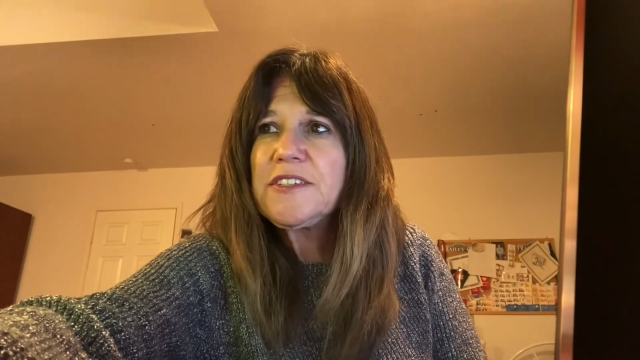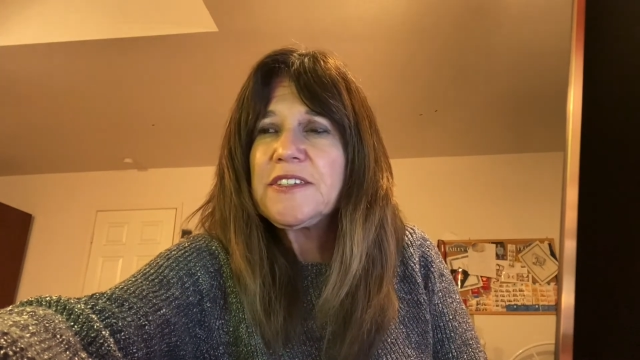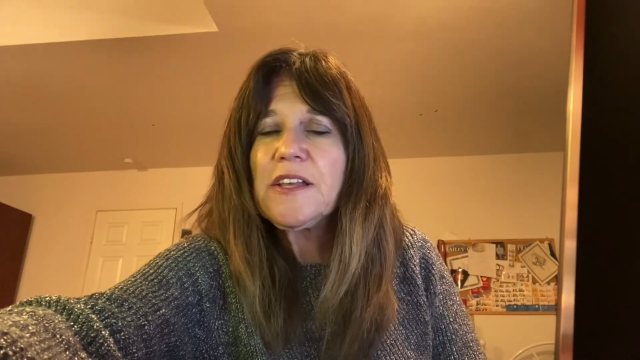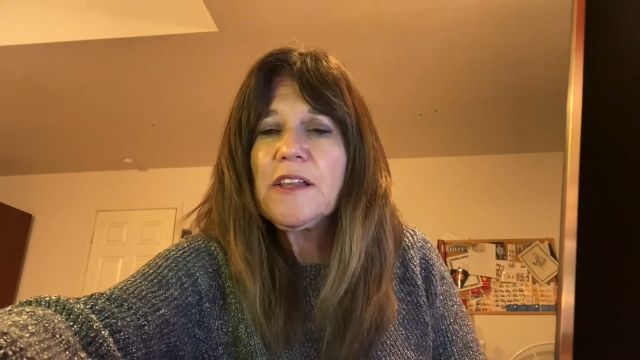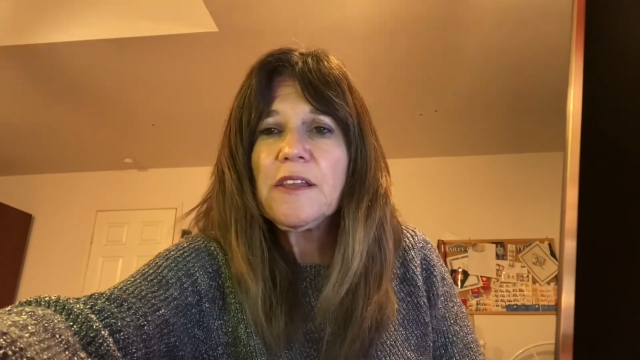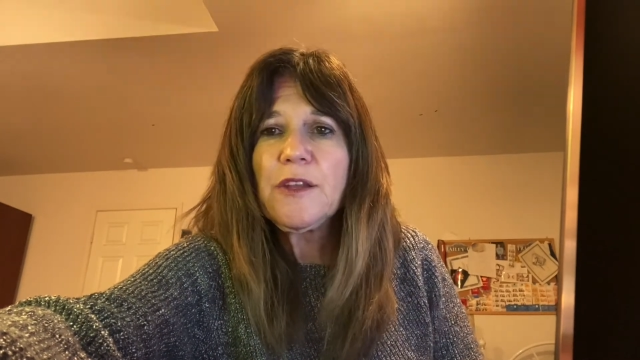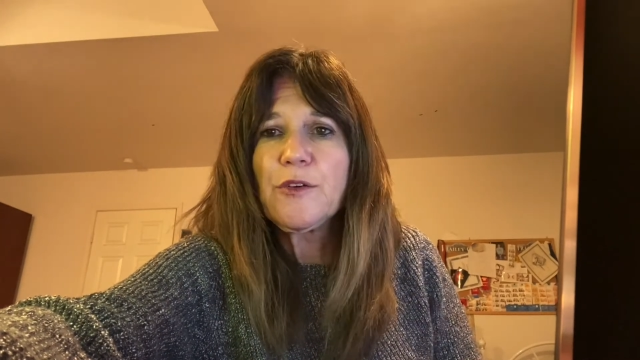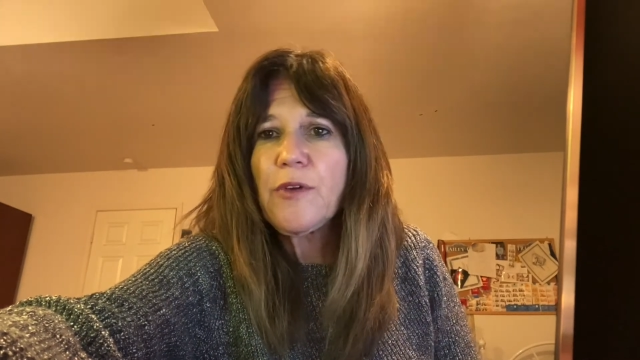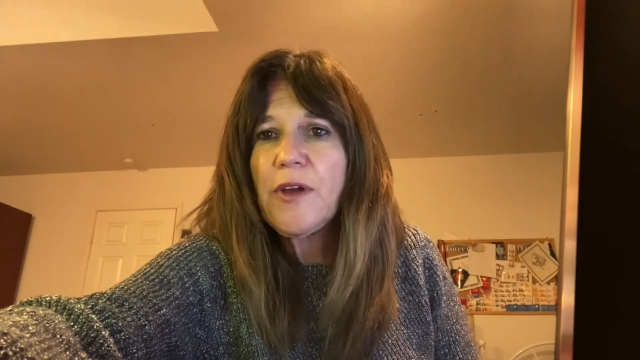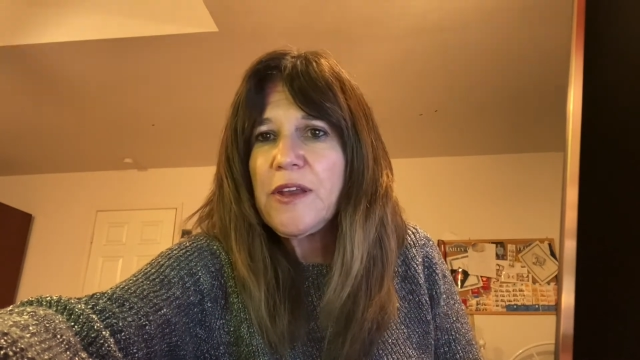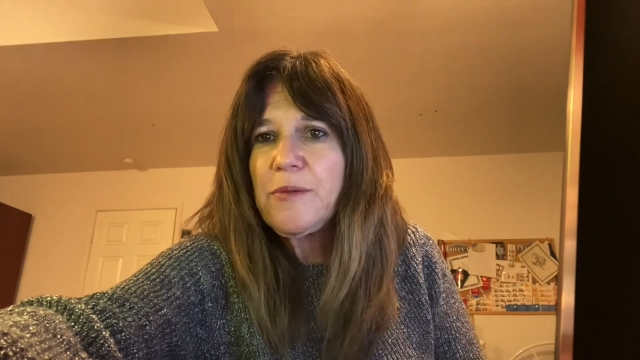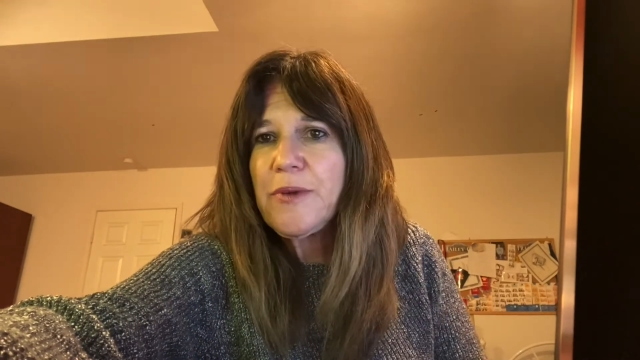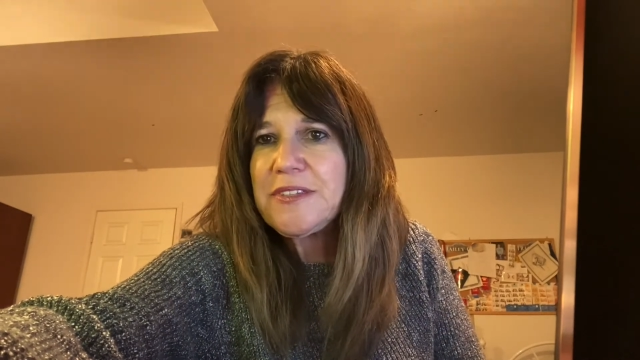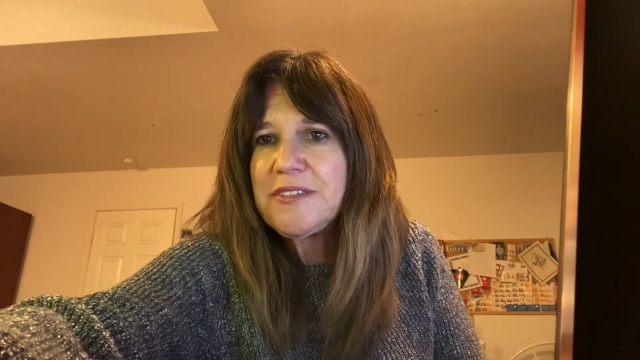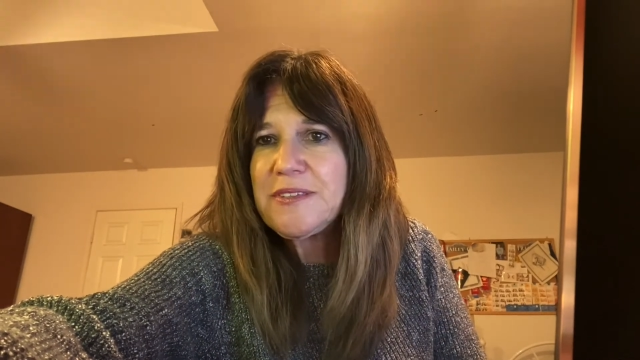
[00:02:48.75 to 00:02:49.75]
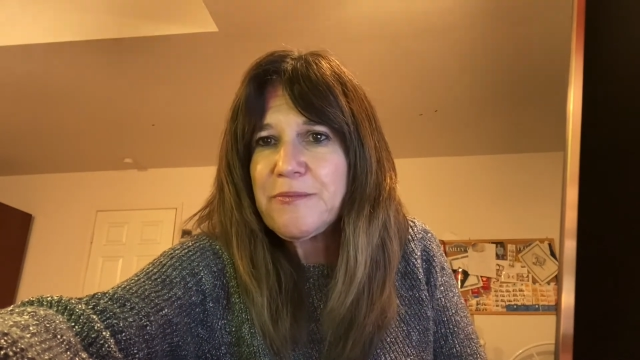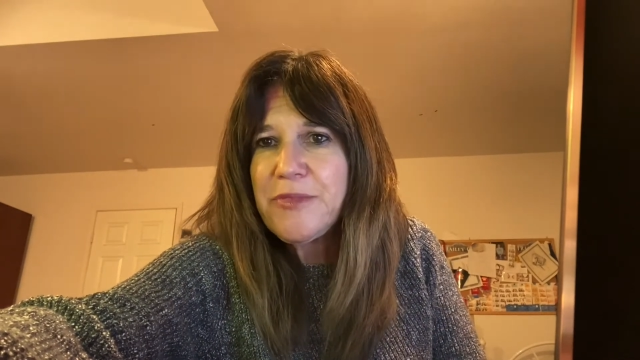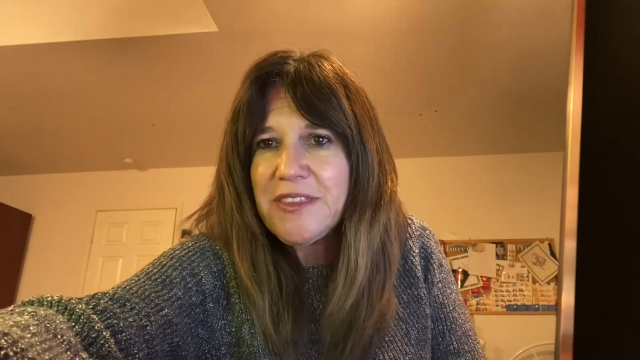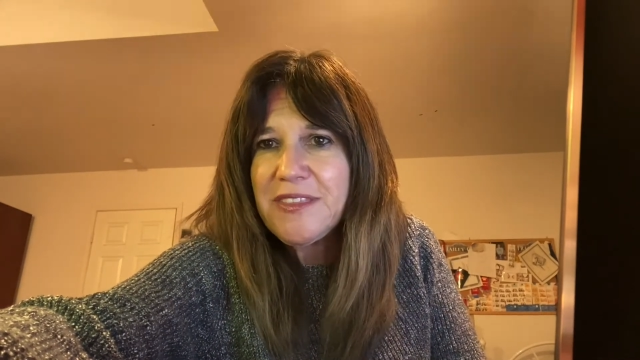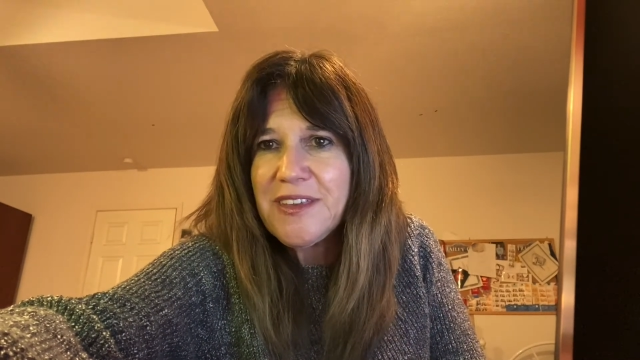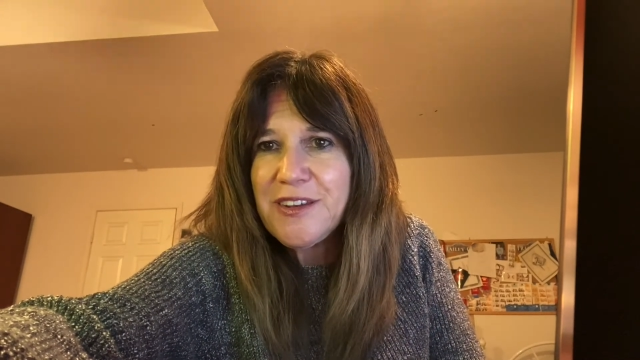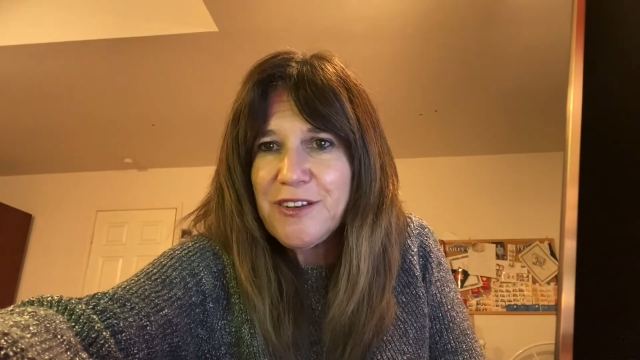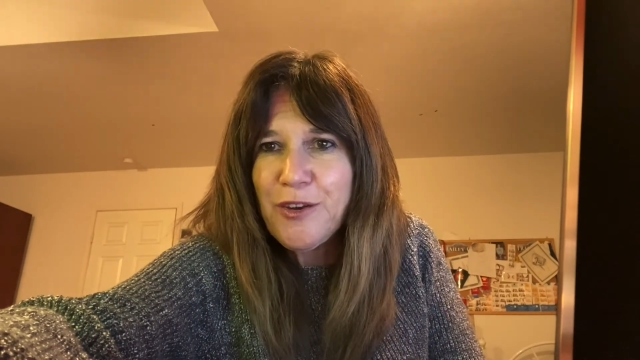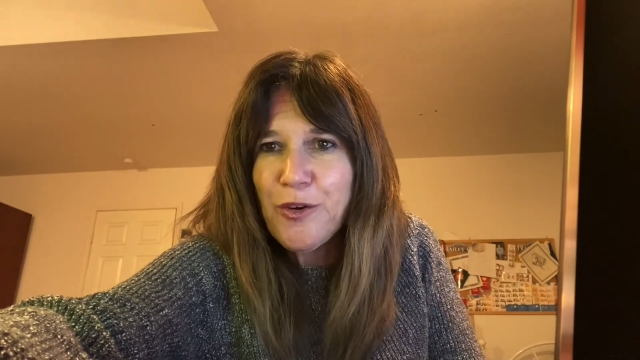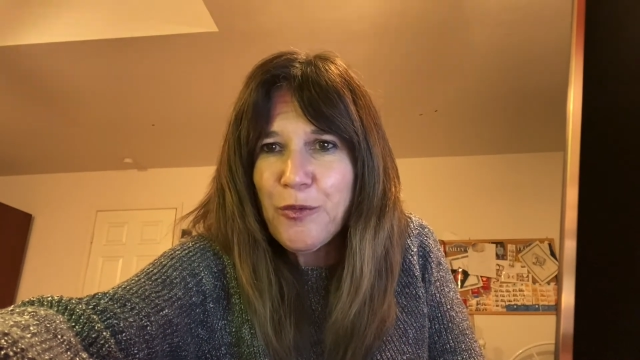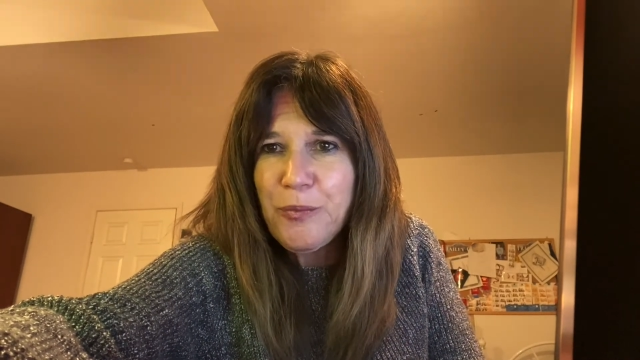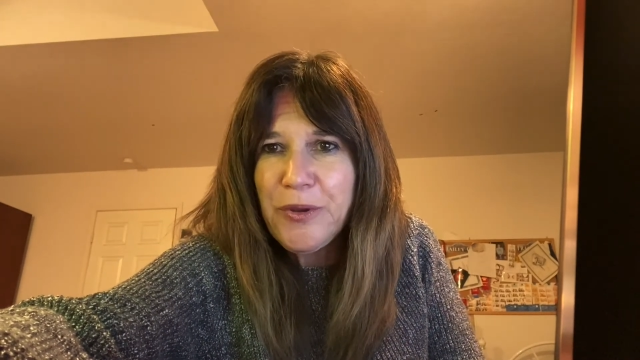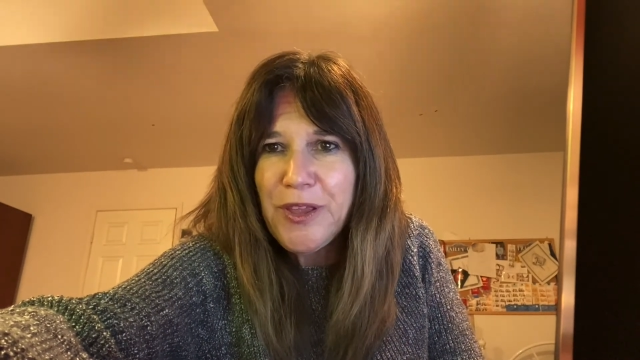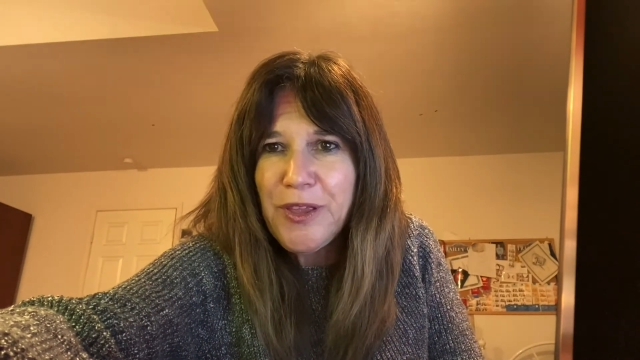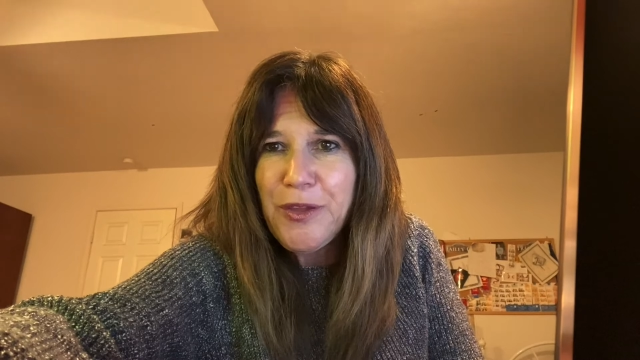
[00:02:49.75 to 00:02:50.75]
silly to write about something that
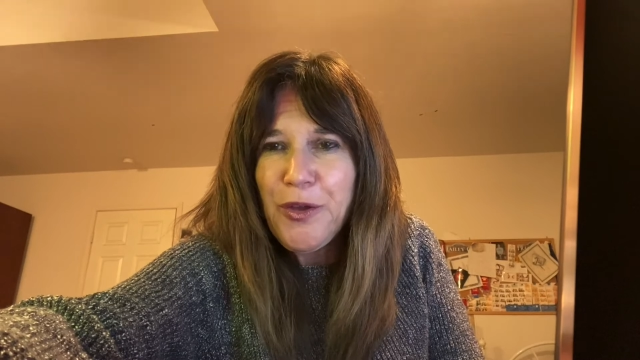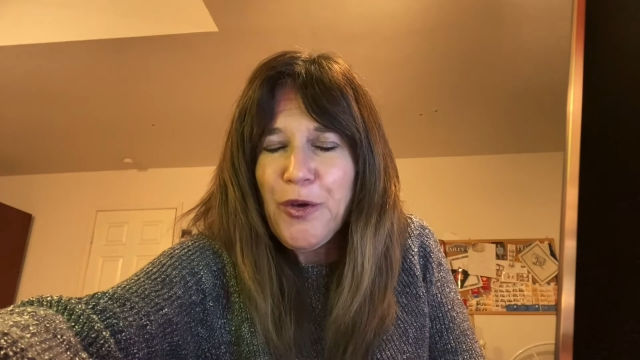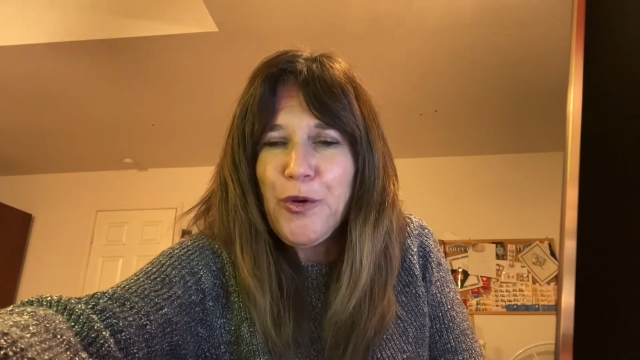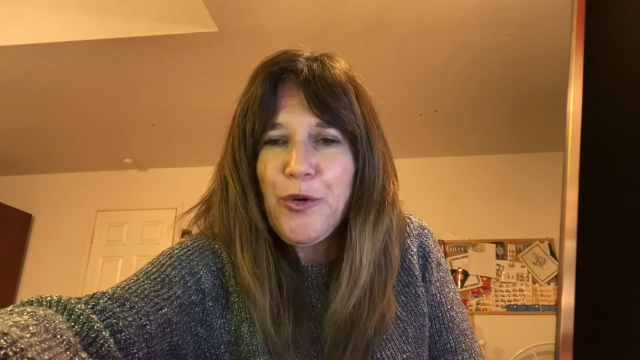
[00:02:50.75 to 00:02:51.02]
nobody